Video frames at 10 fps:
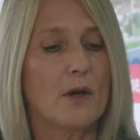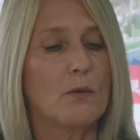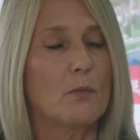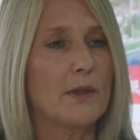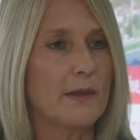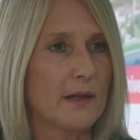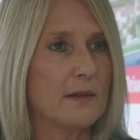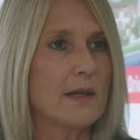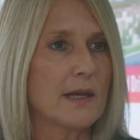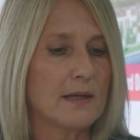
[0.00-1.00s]

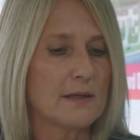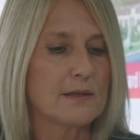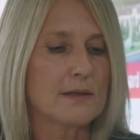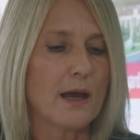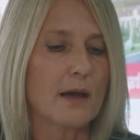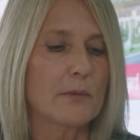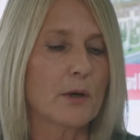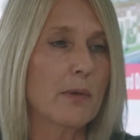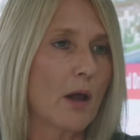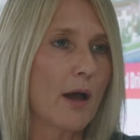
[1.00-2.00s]
within these
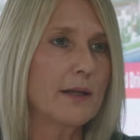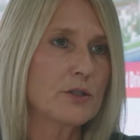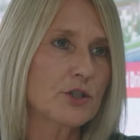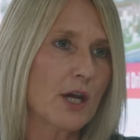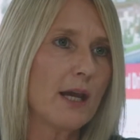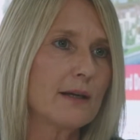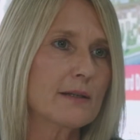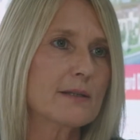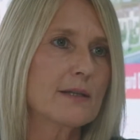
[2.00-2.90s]
compliance checks,